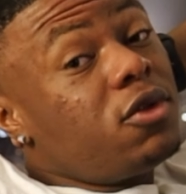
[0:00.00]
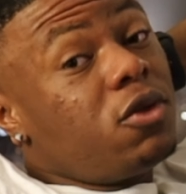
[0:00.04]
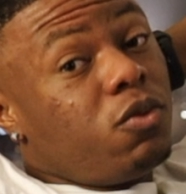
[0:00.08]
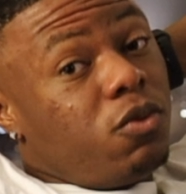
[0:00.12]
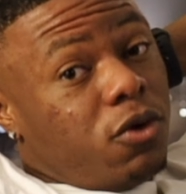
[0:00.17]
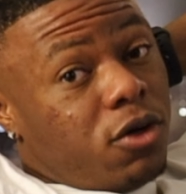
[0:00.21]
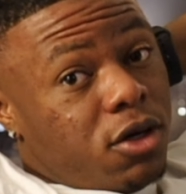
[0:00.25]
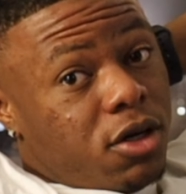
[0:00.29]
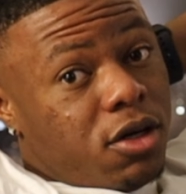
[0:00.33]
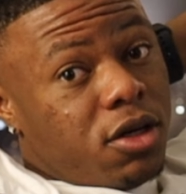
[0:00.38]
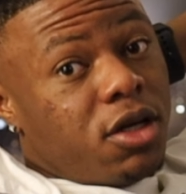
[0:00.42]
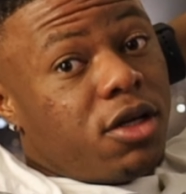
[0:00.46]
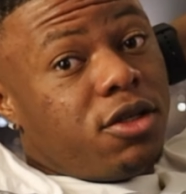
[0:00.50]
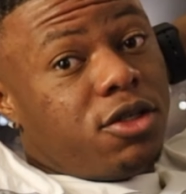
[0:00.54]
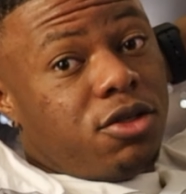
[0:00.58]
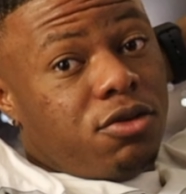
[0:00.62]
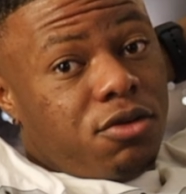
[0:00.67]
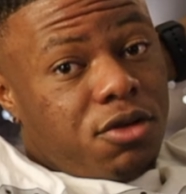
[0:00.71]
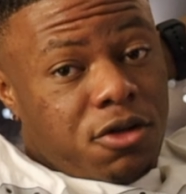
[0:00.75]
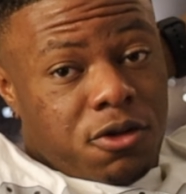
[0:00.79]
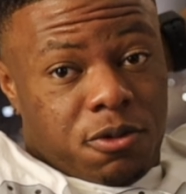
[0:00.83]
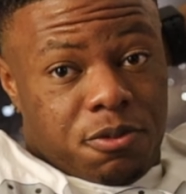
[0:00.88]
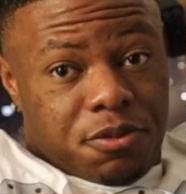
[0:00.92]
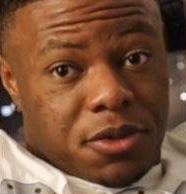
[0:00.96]
in, as you
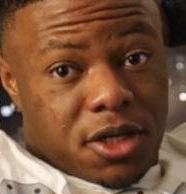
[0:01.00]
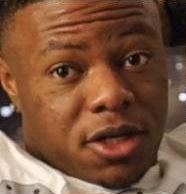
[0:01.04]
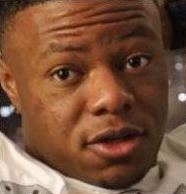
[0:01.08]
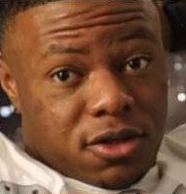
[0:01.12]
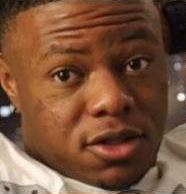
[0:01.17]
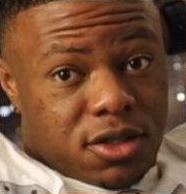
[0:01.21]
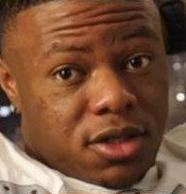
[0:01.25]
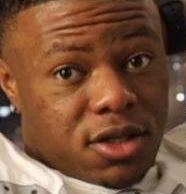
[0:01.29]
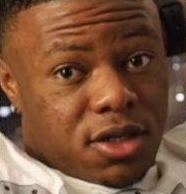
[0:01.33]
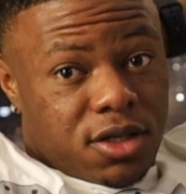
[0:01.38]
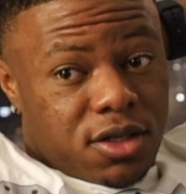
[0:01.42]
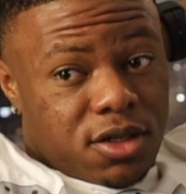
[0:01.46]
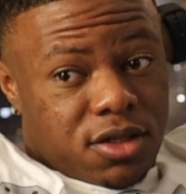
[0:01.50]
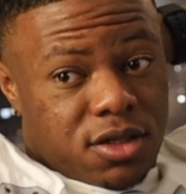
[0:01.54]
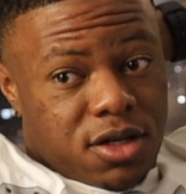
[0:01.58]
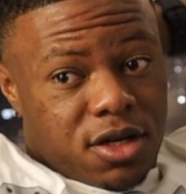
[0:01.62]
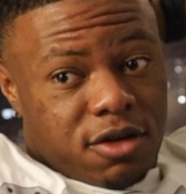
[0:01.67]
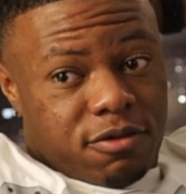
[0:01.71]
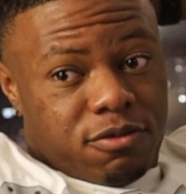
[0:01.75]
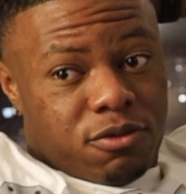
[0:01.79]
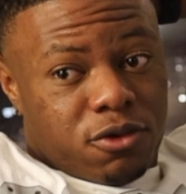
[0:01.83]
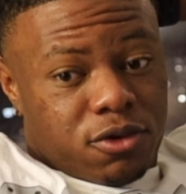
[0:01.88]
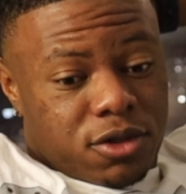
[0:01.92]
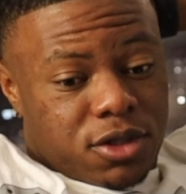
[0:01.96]
know, bigger cities
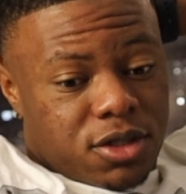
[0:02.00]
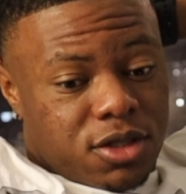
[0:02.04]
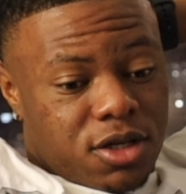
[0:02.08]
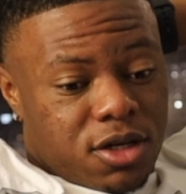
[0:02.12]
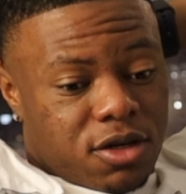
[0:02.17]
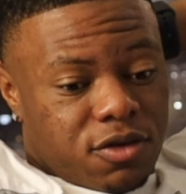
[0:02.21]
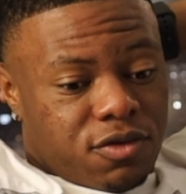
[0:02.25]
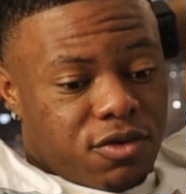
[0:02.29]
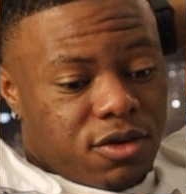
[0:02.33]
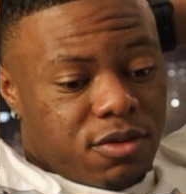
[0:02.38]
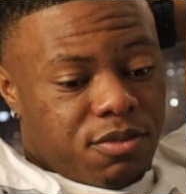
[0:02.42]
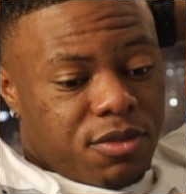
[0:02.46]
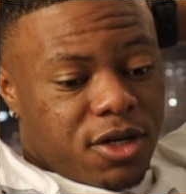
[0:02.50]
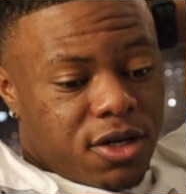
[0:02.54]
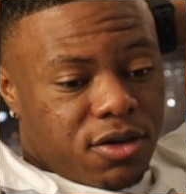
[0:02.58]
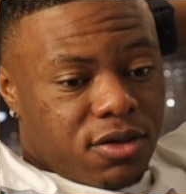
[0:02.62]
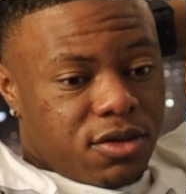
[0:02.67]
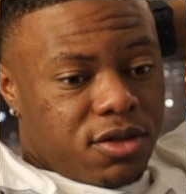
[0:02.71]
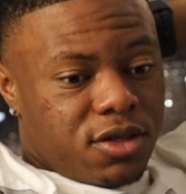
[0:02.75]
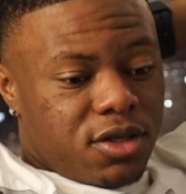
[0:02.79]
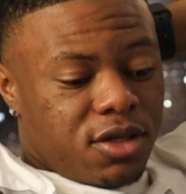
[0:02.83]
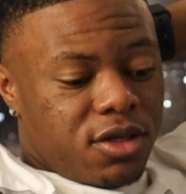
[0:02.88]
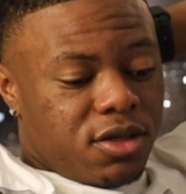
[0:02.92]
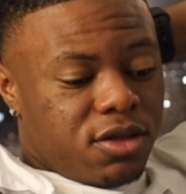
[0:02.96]
have more stuff and
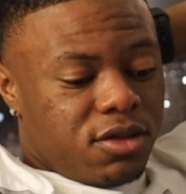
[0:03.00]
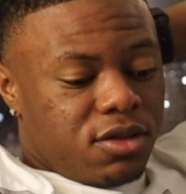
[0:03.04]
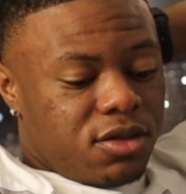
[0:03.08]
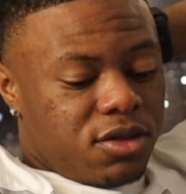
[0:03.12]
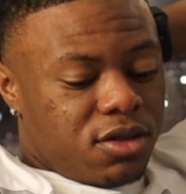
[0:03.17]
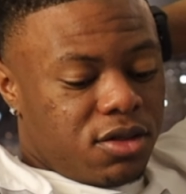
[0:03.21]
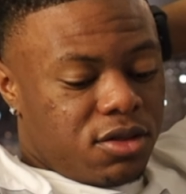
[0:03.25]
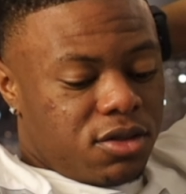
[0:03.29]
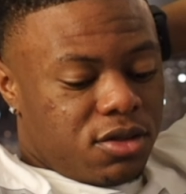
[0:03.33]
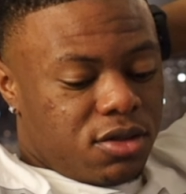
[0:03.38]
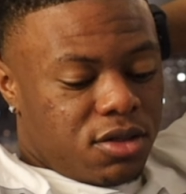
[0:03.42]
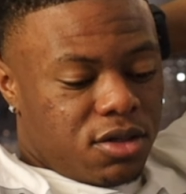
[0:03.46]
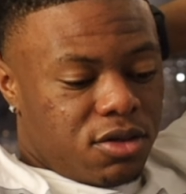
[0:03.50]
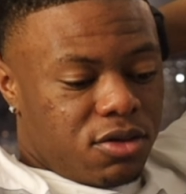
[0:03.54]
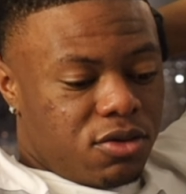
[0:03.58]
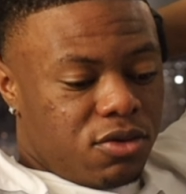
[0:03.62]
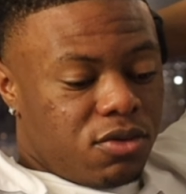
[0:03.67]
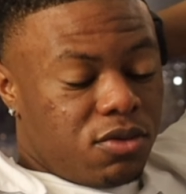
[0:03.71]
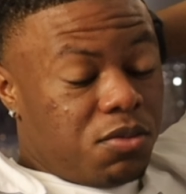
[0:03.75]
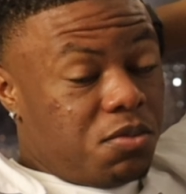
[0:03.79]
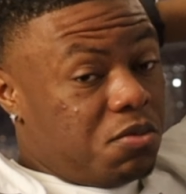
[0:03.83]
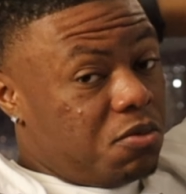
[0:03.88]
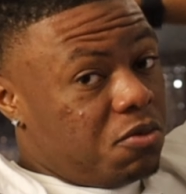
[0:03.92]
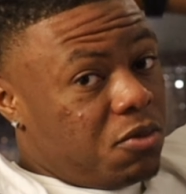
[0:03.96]
better things, so
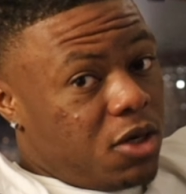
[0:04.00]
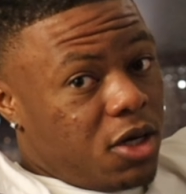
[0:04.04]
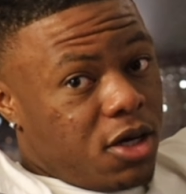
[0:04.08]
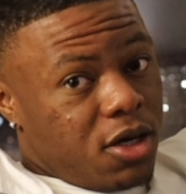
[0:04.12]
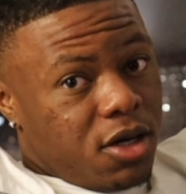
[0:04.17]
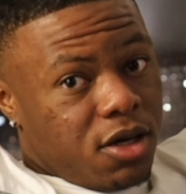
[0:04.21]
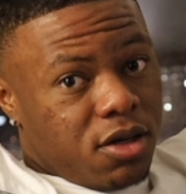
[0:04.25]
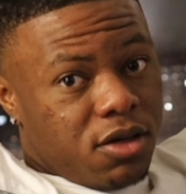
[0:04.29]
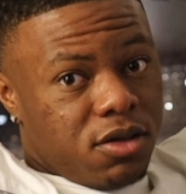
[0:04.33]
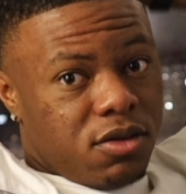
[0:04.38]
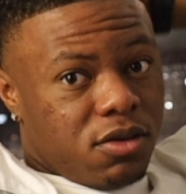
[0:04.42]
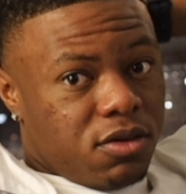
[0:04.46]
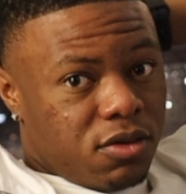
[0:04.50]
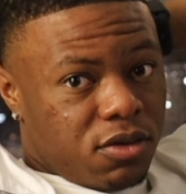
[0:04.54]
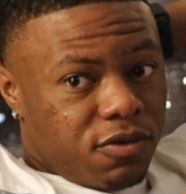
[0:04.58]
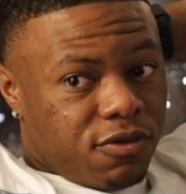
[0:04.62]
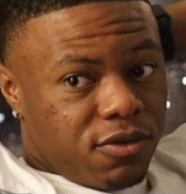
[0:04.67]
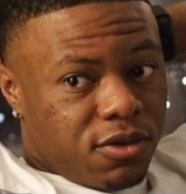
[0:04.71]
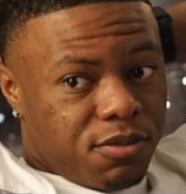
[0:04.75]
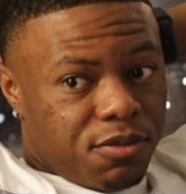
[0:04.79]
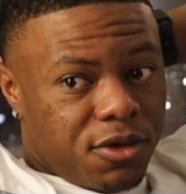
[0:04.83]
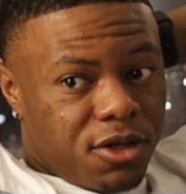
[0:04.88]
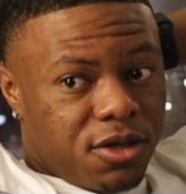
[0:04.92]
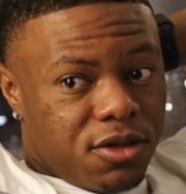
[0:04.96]
hey,
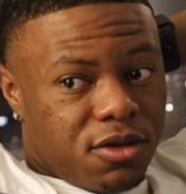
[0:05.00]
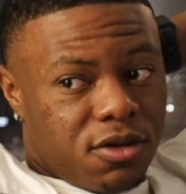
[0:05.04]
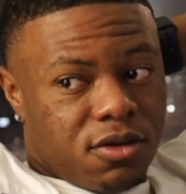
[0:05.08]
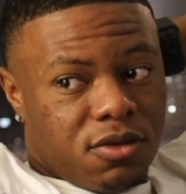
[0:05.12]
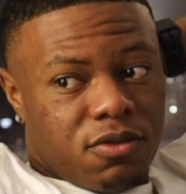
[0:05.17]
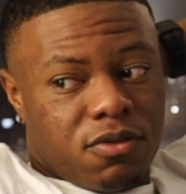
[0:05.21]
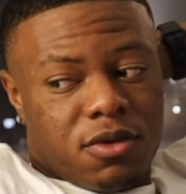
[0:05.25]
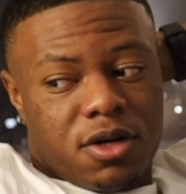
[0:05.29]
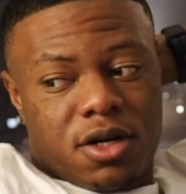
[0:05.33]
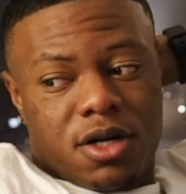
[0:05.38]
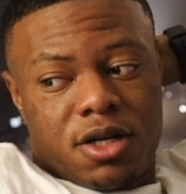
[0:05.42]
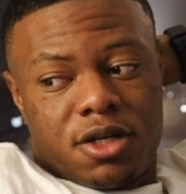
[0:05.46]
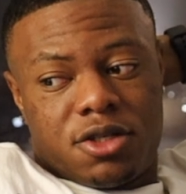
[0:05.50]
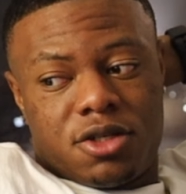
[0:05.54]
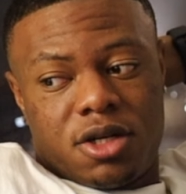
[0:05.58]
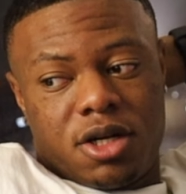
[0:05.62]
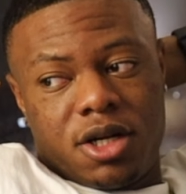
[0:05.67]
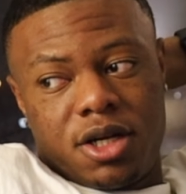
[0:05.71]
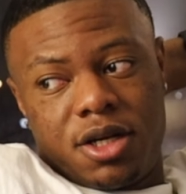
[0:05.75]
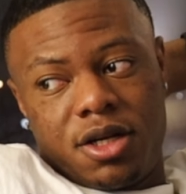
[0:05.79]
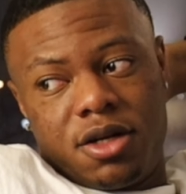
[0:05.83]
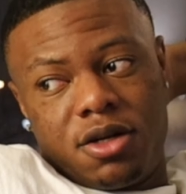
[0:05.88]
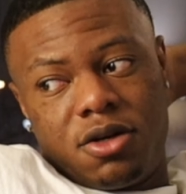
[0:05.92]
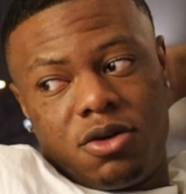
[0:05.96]
from here, why not try
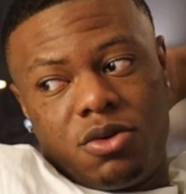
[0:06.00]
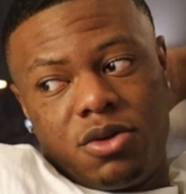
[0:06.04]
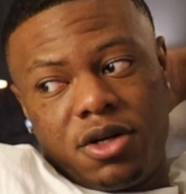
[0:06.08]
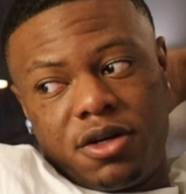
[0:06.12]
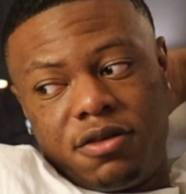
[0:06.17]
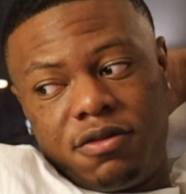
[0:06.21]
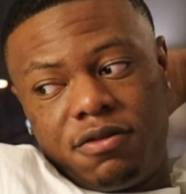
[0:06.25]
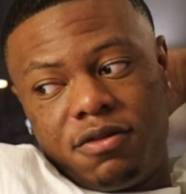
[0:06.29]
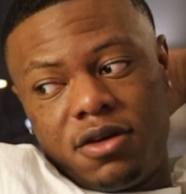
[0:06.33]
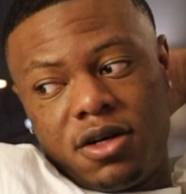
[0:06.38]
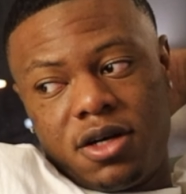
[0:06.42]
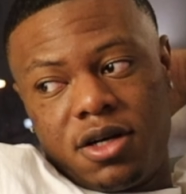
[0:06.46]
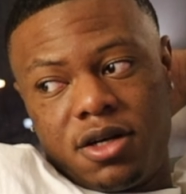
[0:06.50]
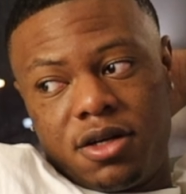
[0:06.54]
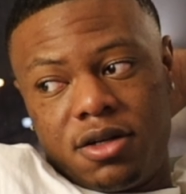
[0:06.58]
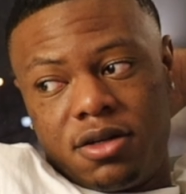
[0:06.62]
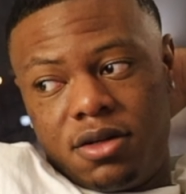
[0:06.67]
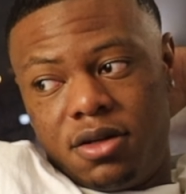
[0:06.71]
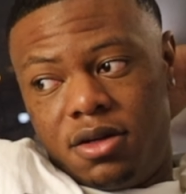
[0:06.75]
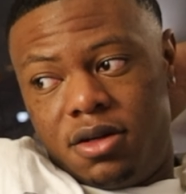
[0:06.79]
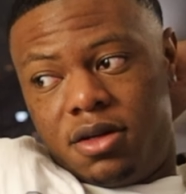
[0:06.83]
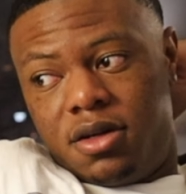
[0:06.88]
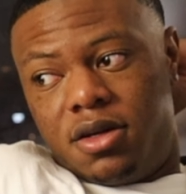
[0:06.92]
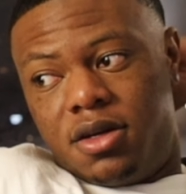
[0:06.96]
to get a quick find,